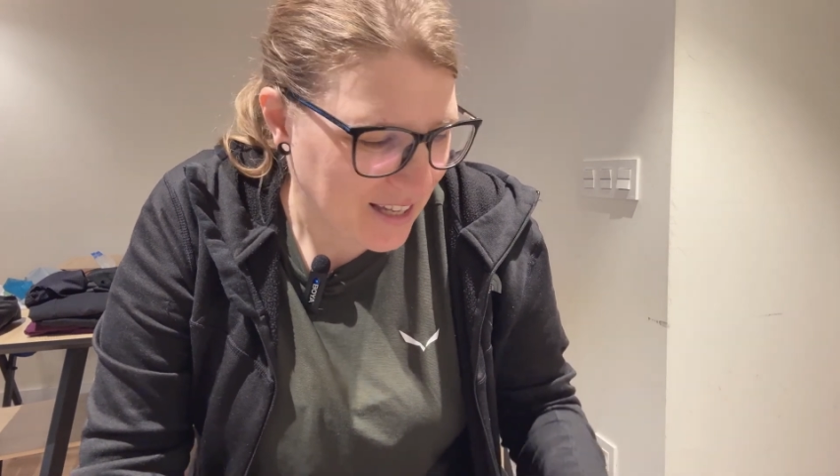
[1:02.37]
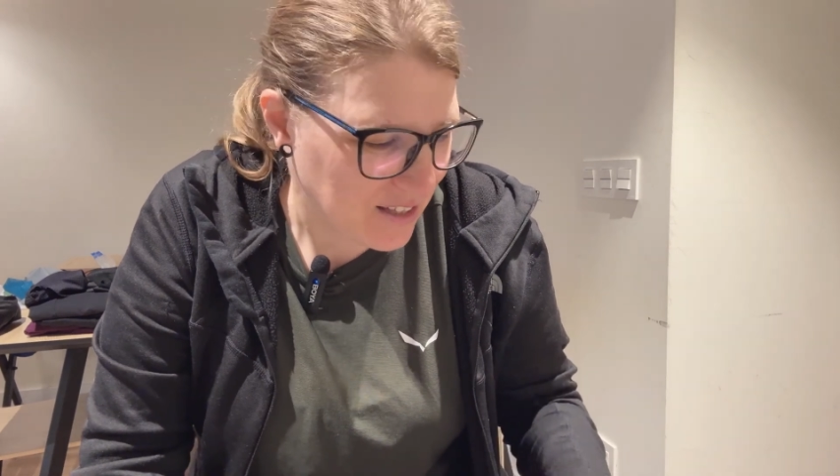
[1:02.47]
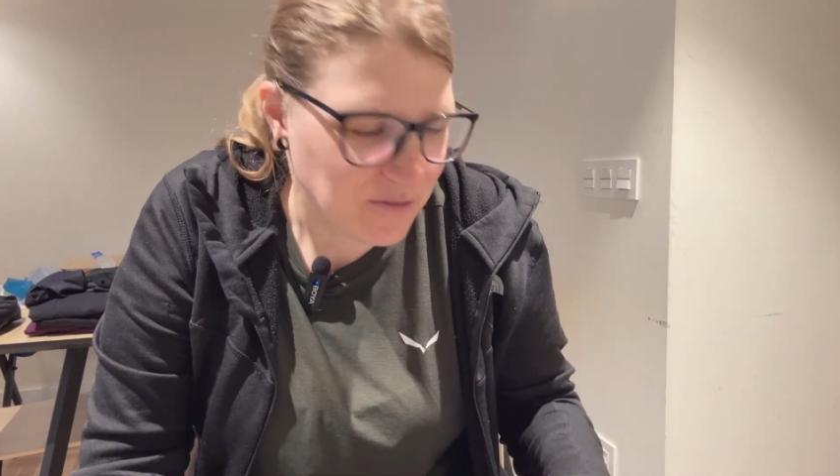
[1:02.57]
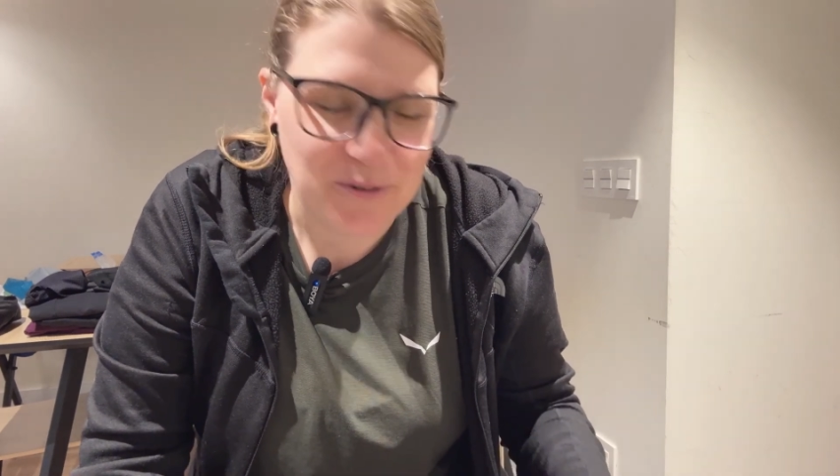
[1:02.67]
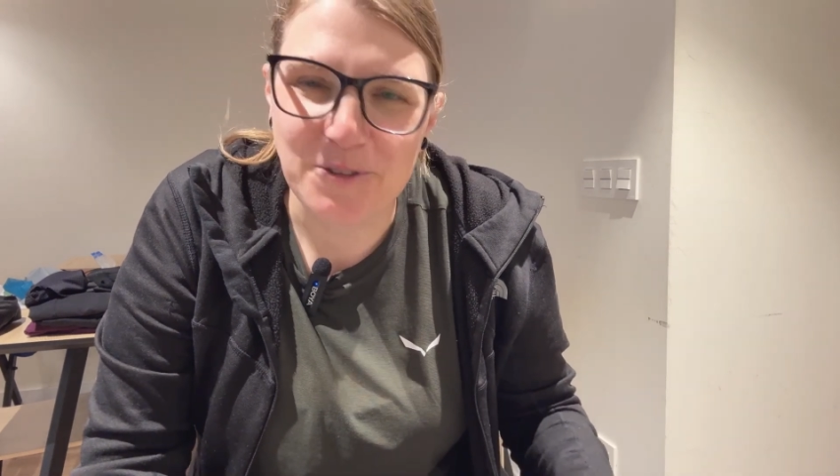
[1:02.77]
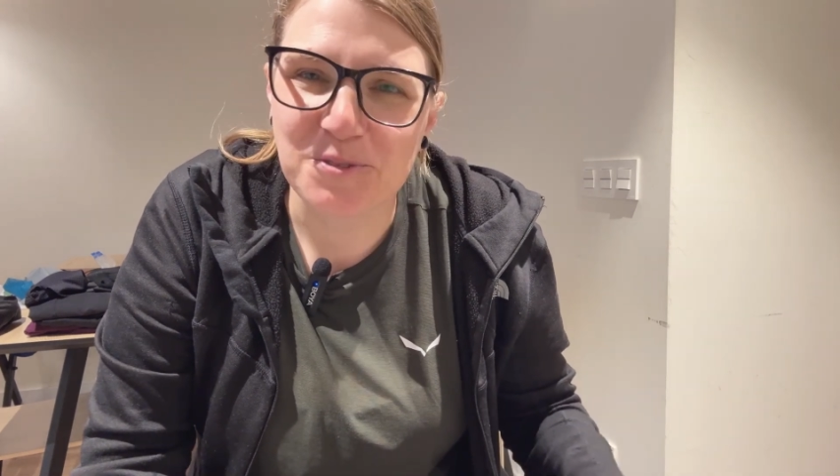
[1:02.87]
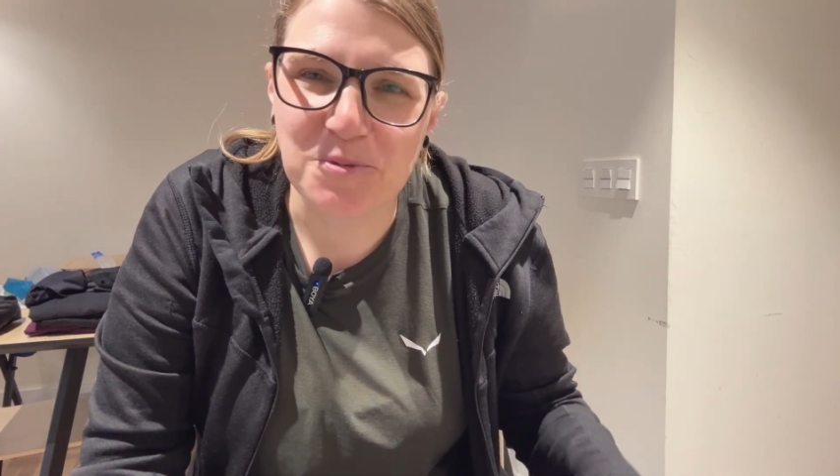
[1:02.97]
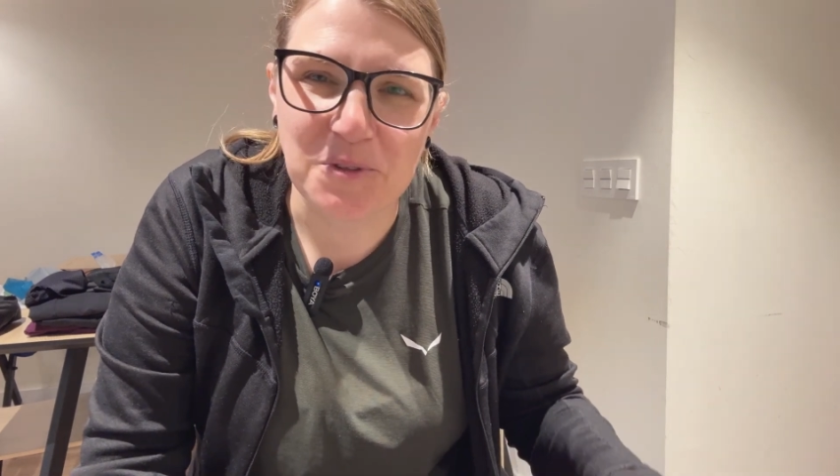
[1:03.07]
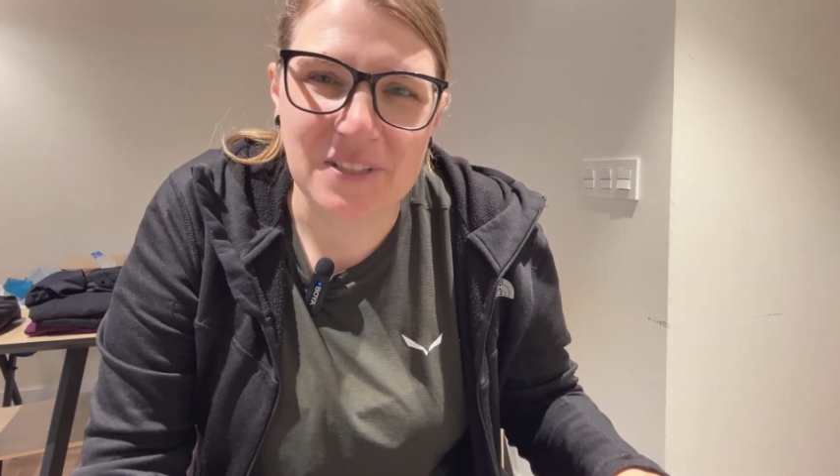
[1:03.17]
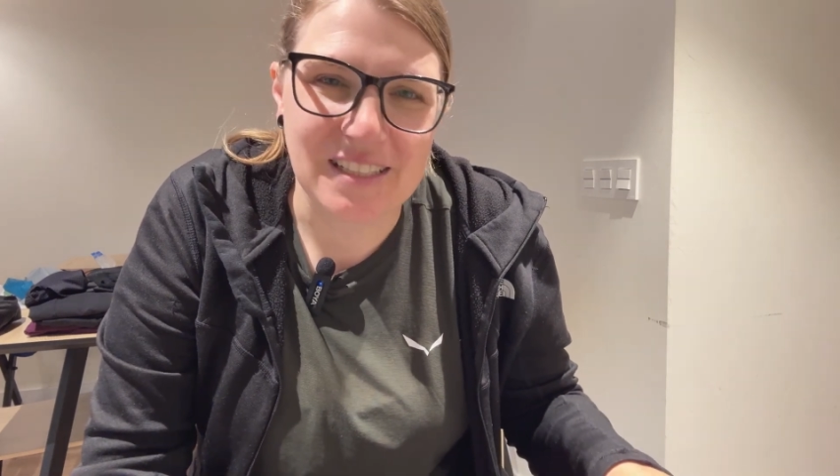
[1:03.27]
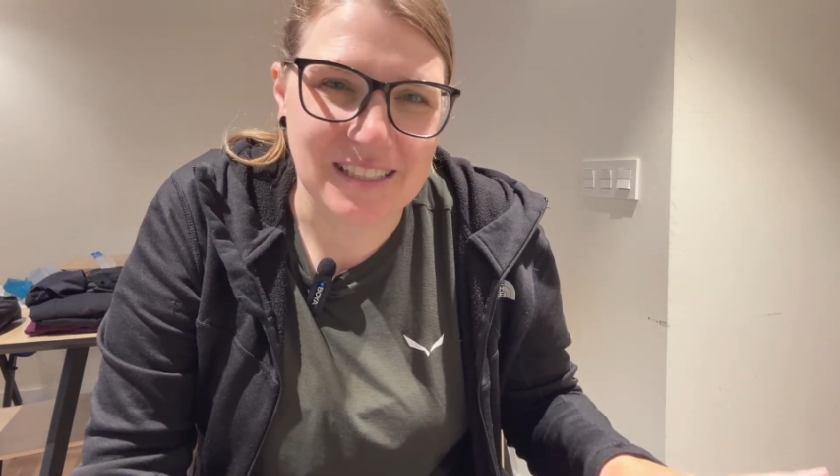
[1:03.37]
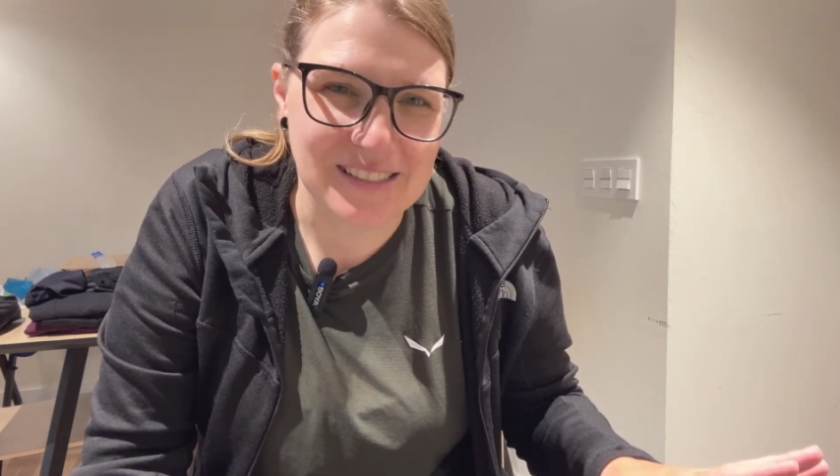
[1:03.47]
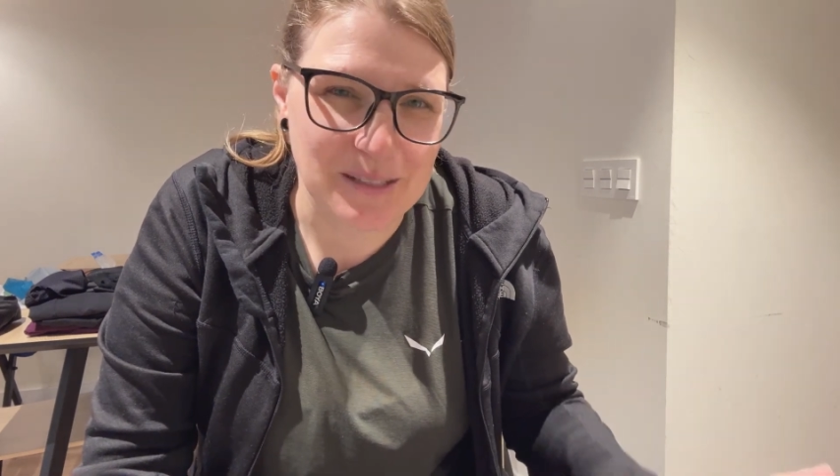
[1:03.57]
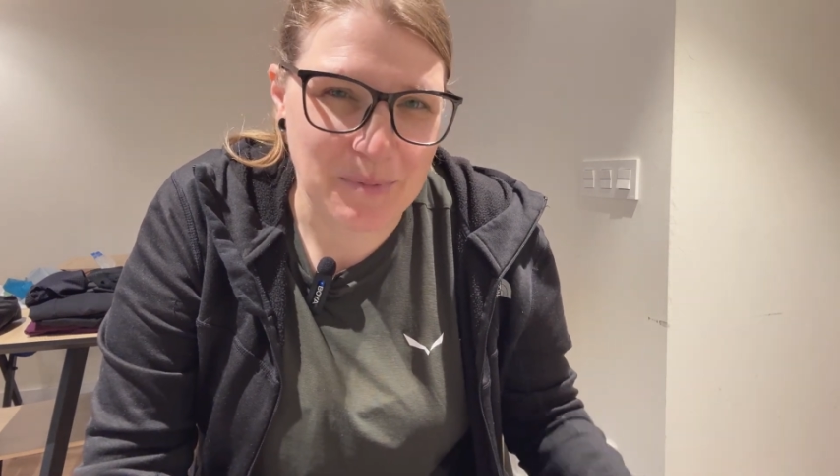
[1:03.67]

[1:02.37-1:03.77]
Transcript: And the first one is the